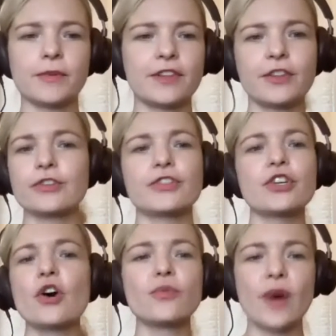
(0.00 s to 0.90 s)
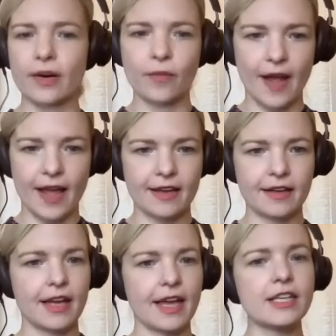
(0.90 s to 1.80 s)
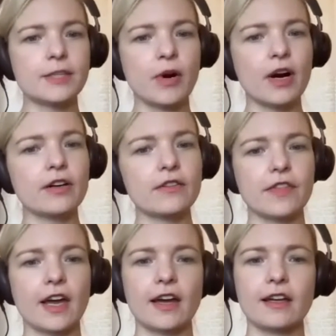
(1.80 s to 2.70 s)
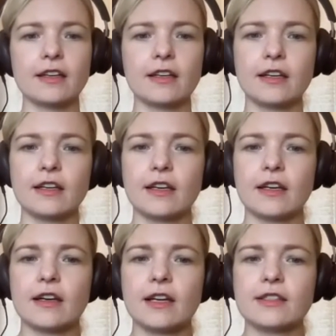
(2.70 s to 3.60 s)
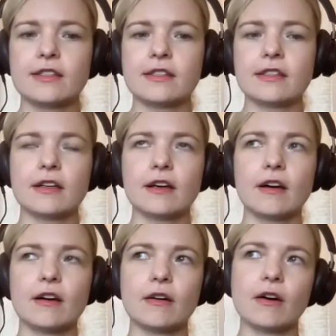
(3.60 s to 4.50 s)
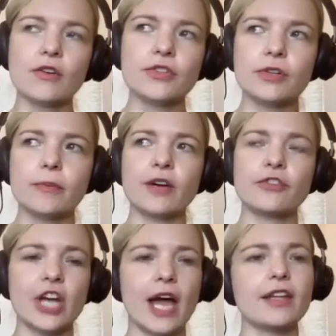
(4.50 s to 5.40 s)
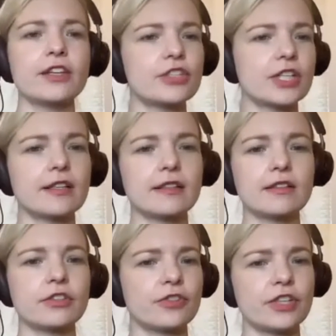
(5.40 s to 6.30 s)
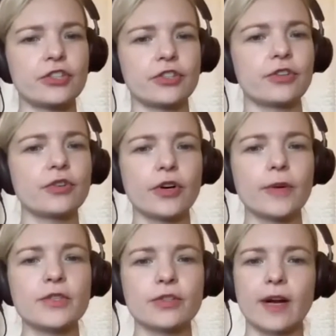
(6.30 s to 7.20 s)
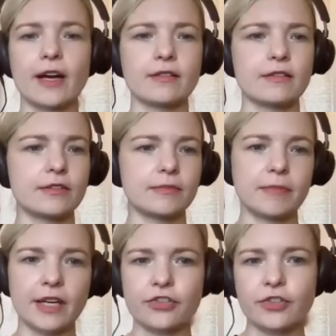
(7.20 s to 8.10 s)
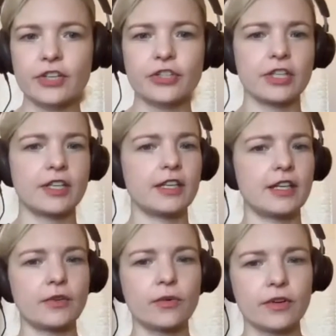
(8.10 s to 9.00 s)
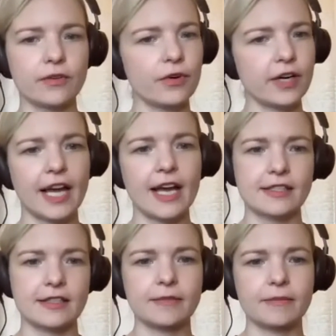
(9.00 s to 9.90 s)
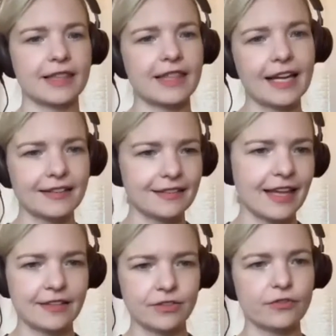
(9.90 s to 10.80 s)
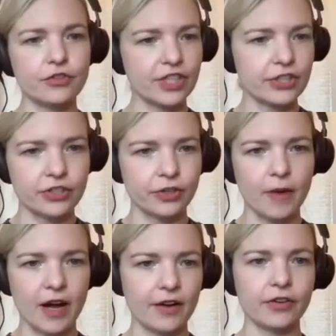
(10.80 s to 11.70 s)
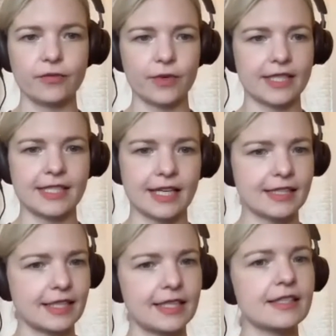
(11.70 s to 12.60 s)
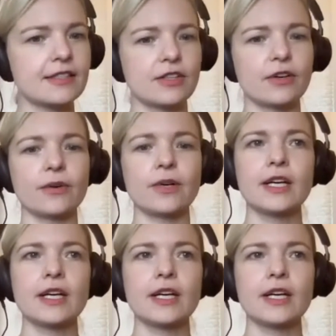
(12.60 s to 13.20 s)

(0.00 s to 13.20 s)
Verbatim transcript: that there's no right way. And as part of that, it's uh, also about challenging the traditional norms around penetration and or- orgasm, like that, that sort of traditional model of what sex is. So,